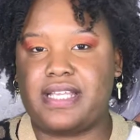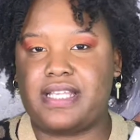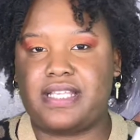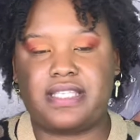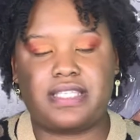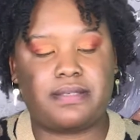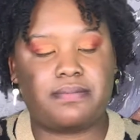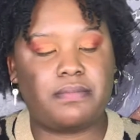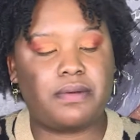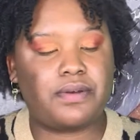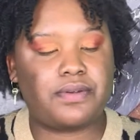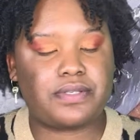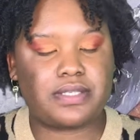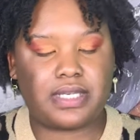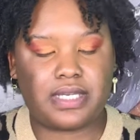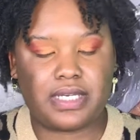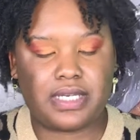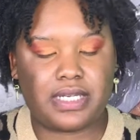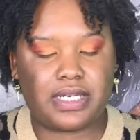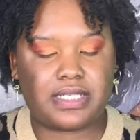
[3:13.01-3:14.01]
It smells
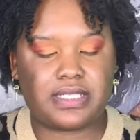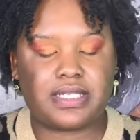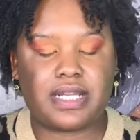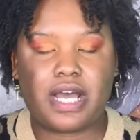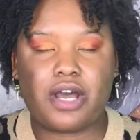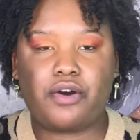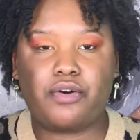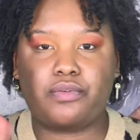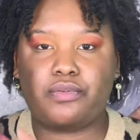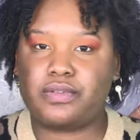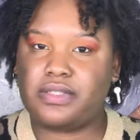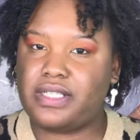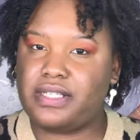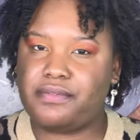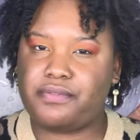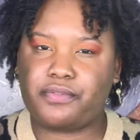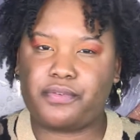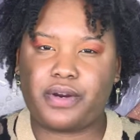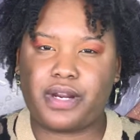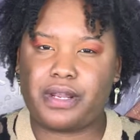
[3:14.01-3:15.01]
good. It's not overly
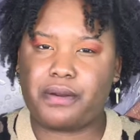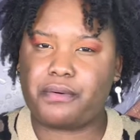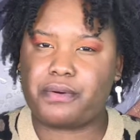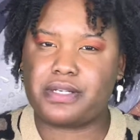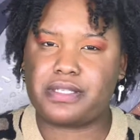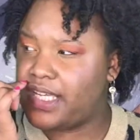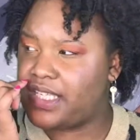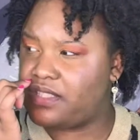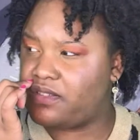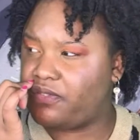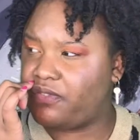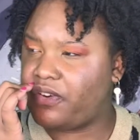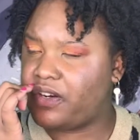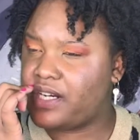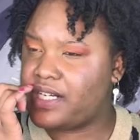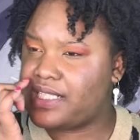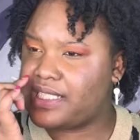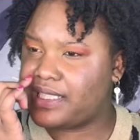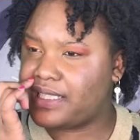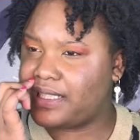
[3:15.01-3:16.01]
fragrant. It's
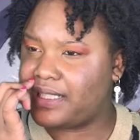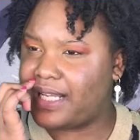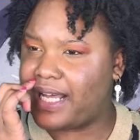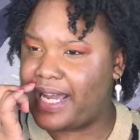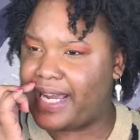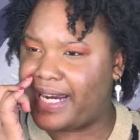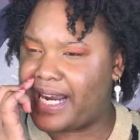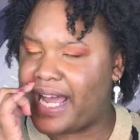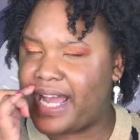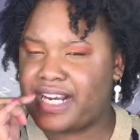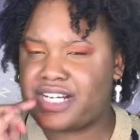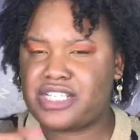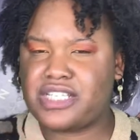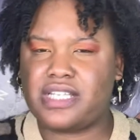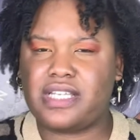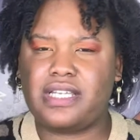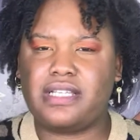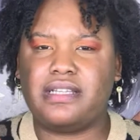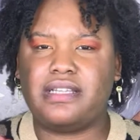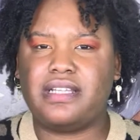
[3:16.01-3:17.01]
very slight. I
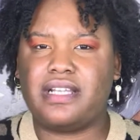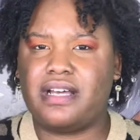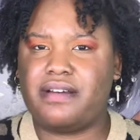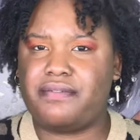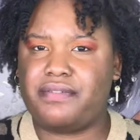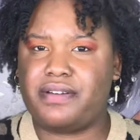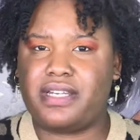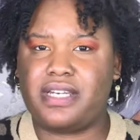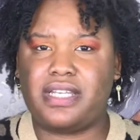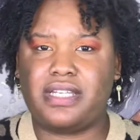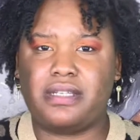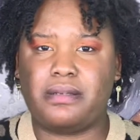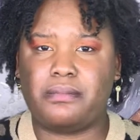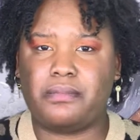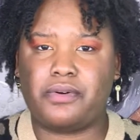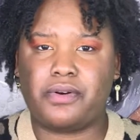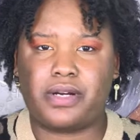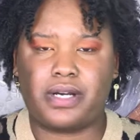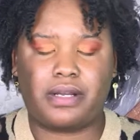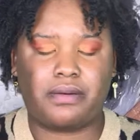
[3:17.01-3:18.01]
actually love it in the
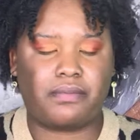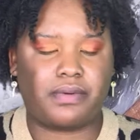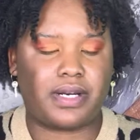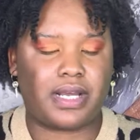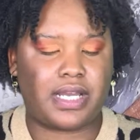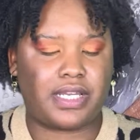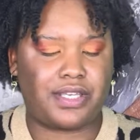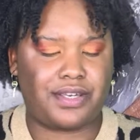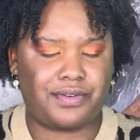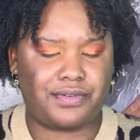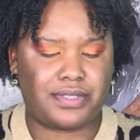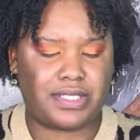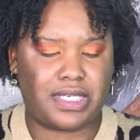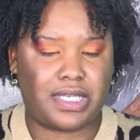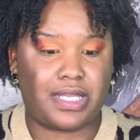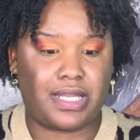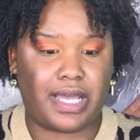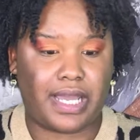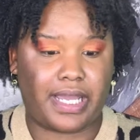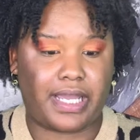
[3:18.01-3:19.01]
morning when I use it.
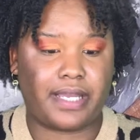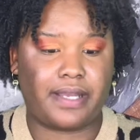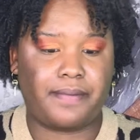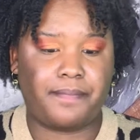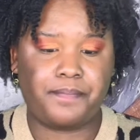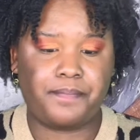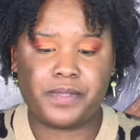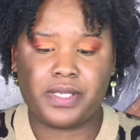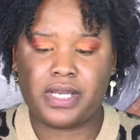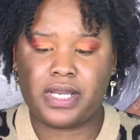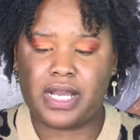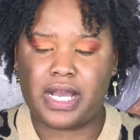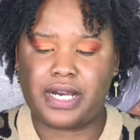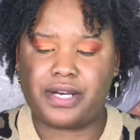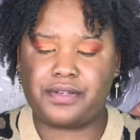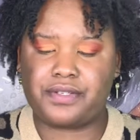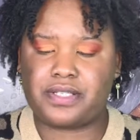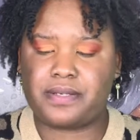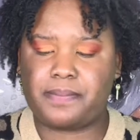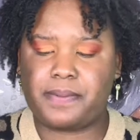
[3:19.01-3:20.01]
Like, I
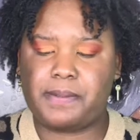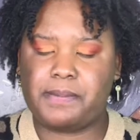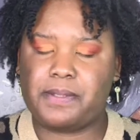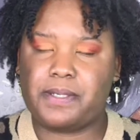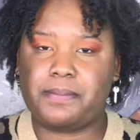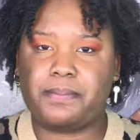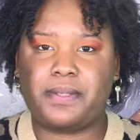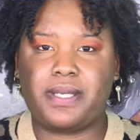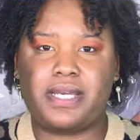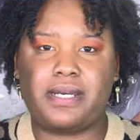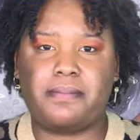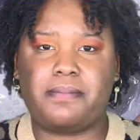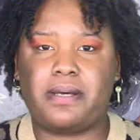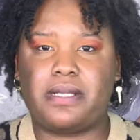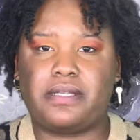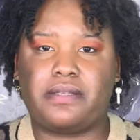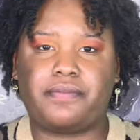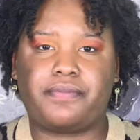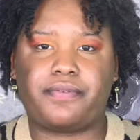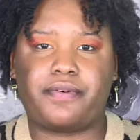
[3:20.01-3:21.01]
know some people complain
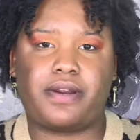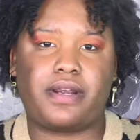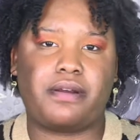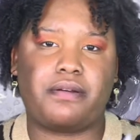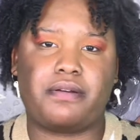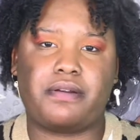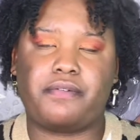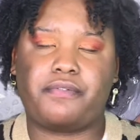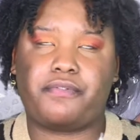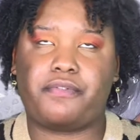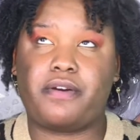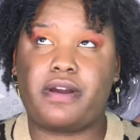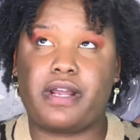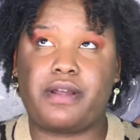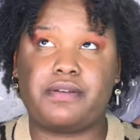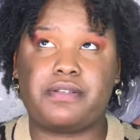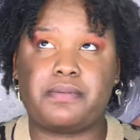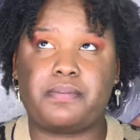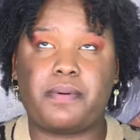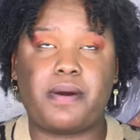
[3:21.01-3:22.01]
about the
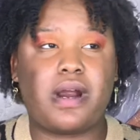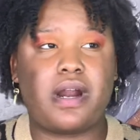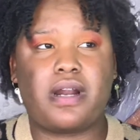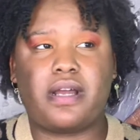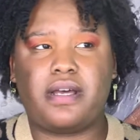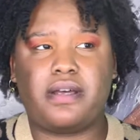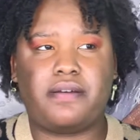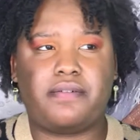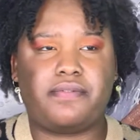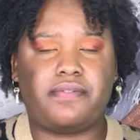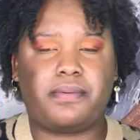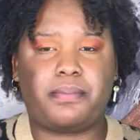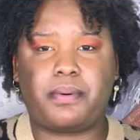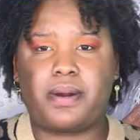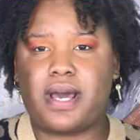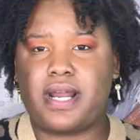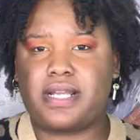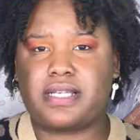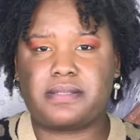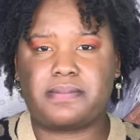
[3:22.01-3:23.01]
fragrance part of the
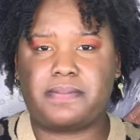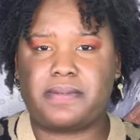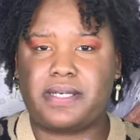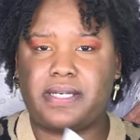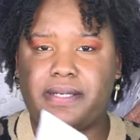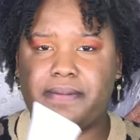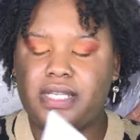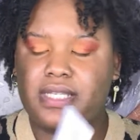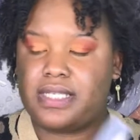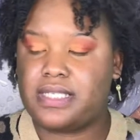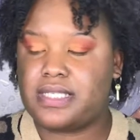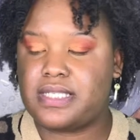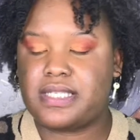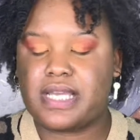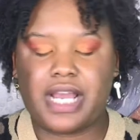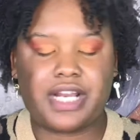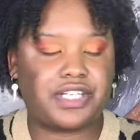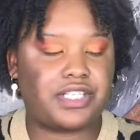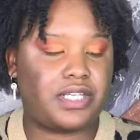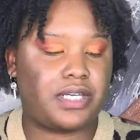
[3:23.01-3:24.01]
products, but this is
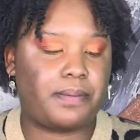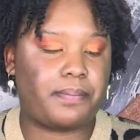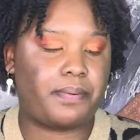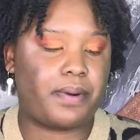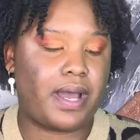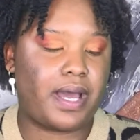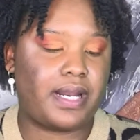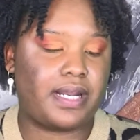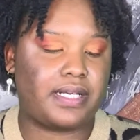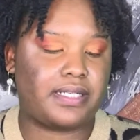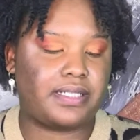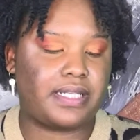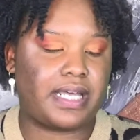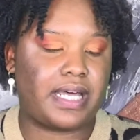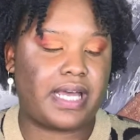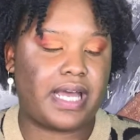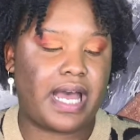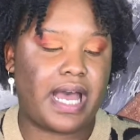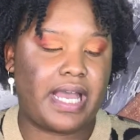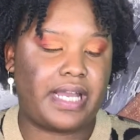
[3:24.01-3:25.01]
actually a product
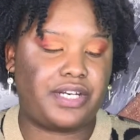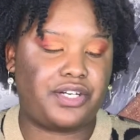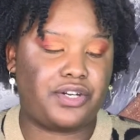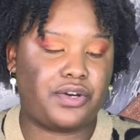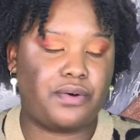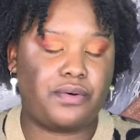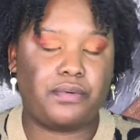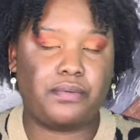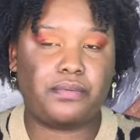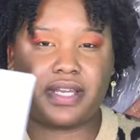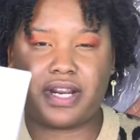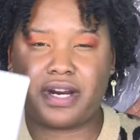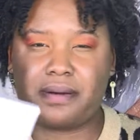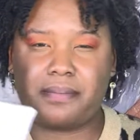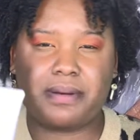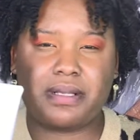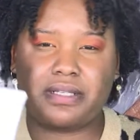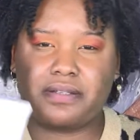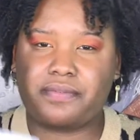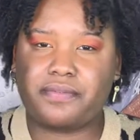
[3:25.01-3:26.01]
that I don't care
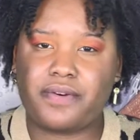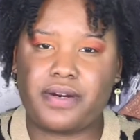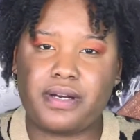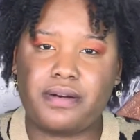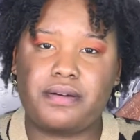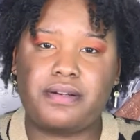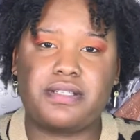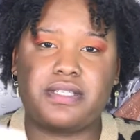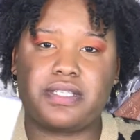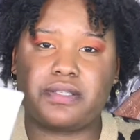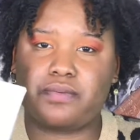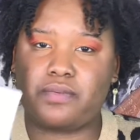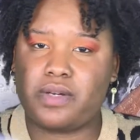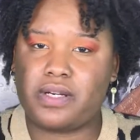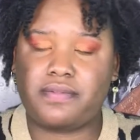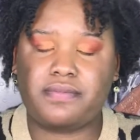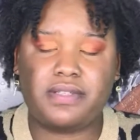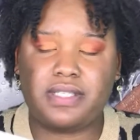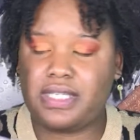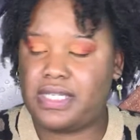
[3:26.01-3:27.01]
about the fragrance. It's one
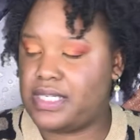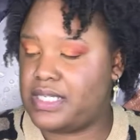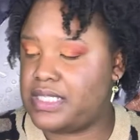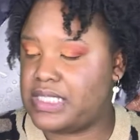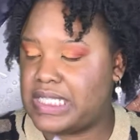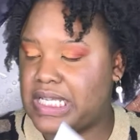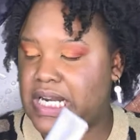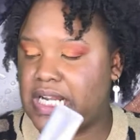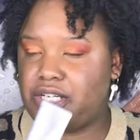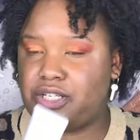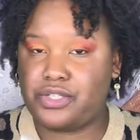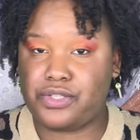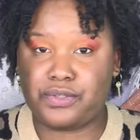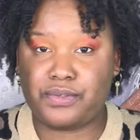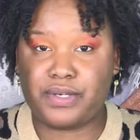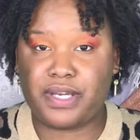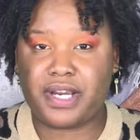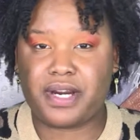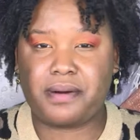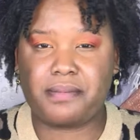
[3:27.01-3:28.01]
of these that I do
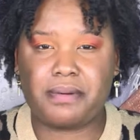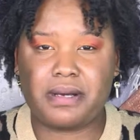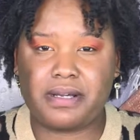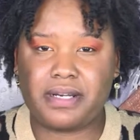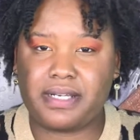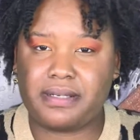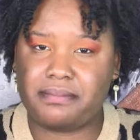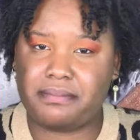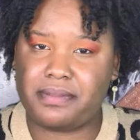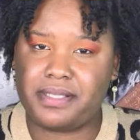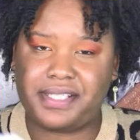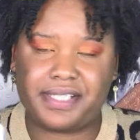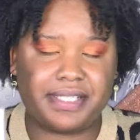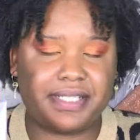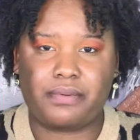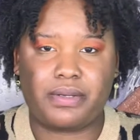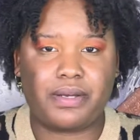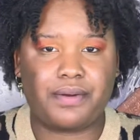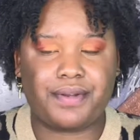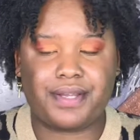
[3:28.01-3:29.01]
care about it, but
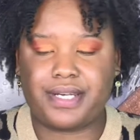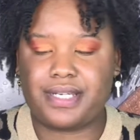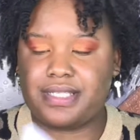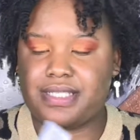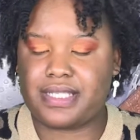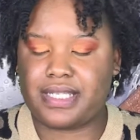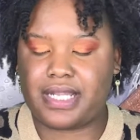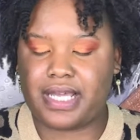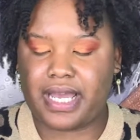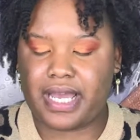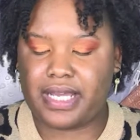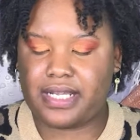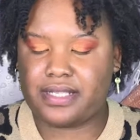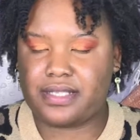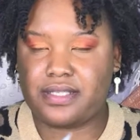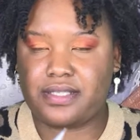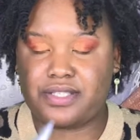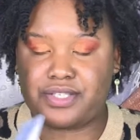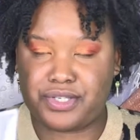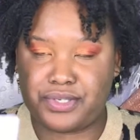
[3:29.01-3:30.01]
we're gonna get into that
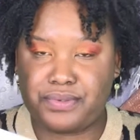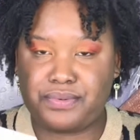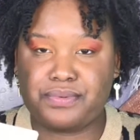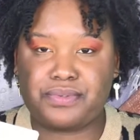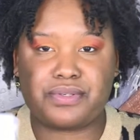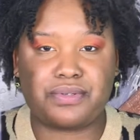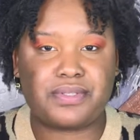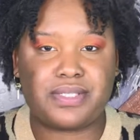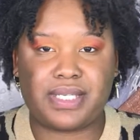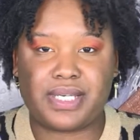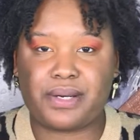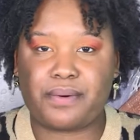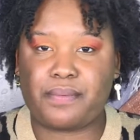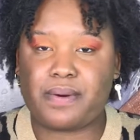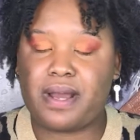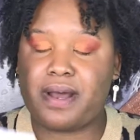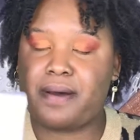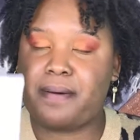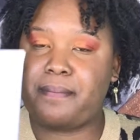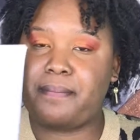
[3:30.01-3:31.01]
soon, so stick
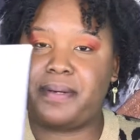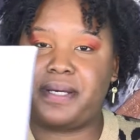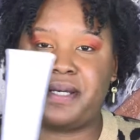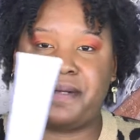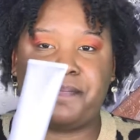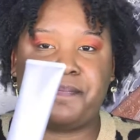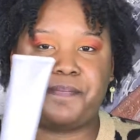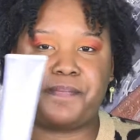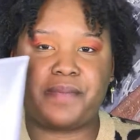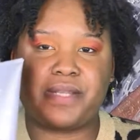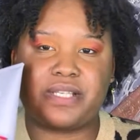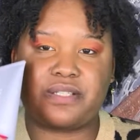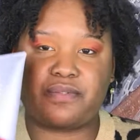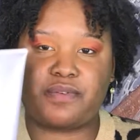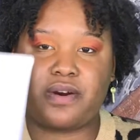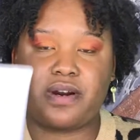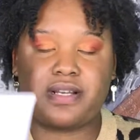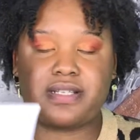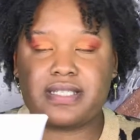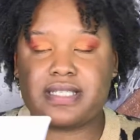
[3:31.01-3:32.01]
around. But as
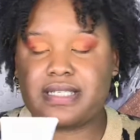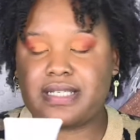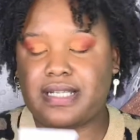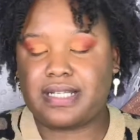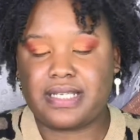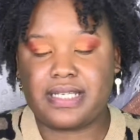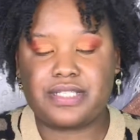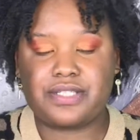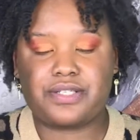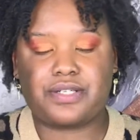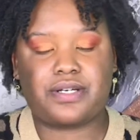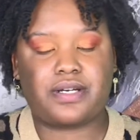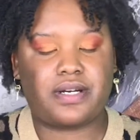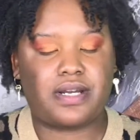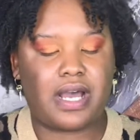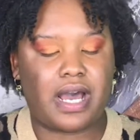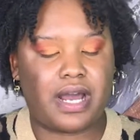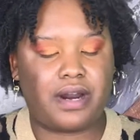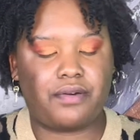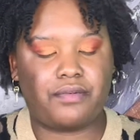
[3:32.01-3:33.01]
far as this cleanser,
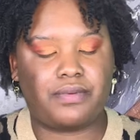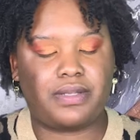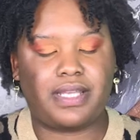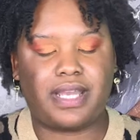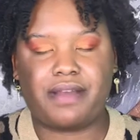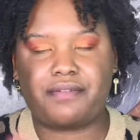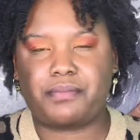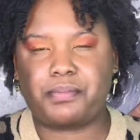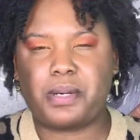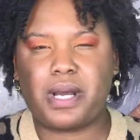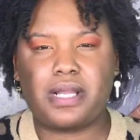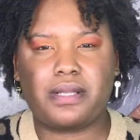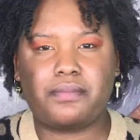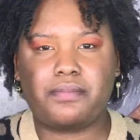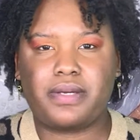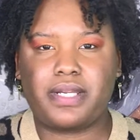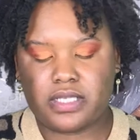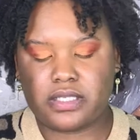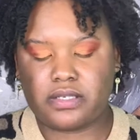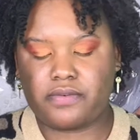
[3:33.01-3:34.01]
I don't really have a problem
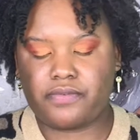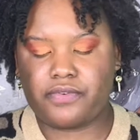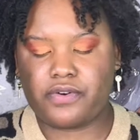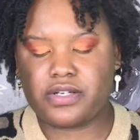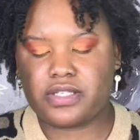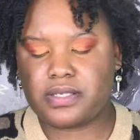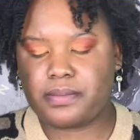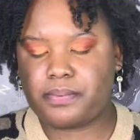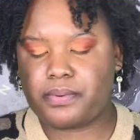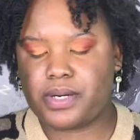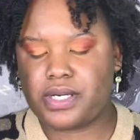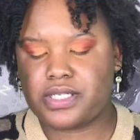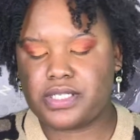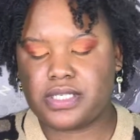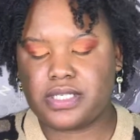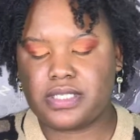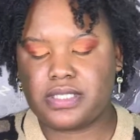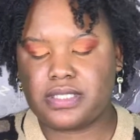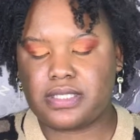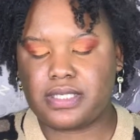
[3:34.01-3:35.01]
with it. So first
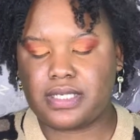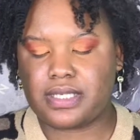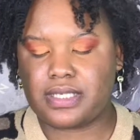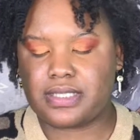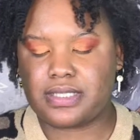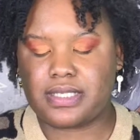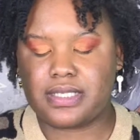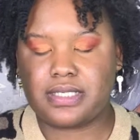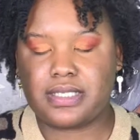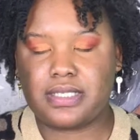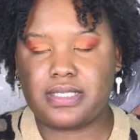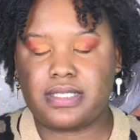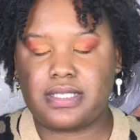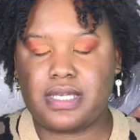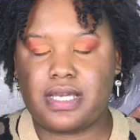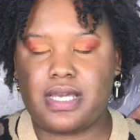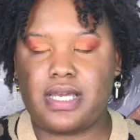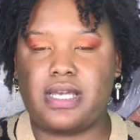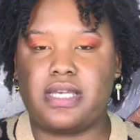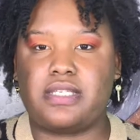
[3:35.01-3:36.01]
impressions, the
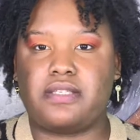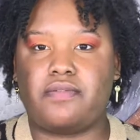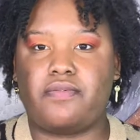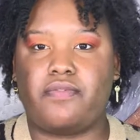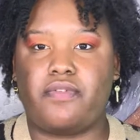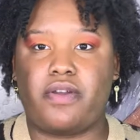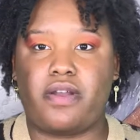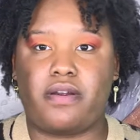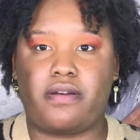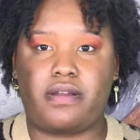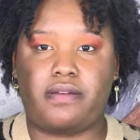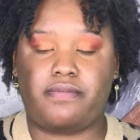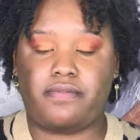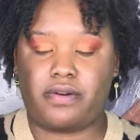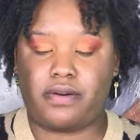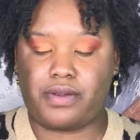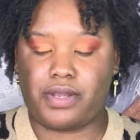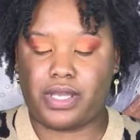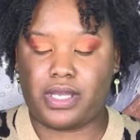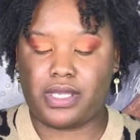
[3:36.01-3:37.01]
consistency is very,
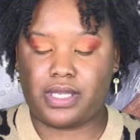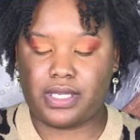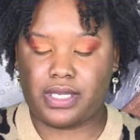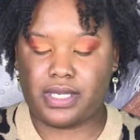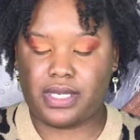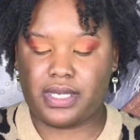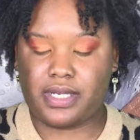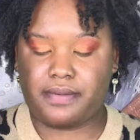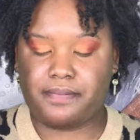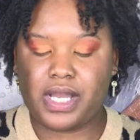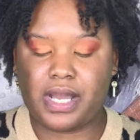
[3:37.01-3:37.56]
very good.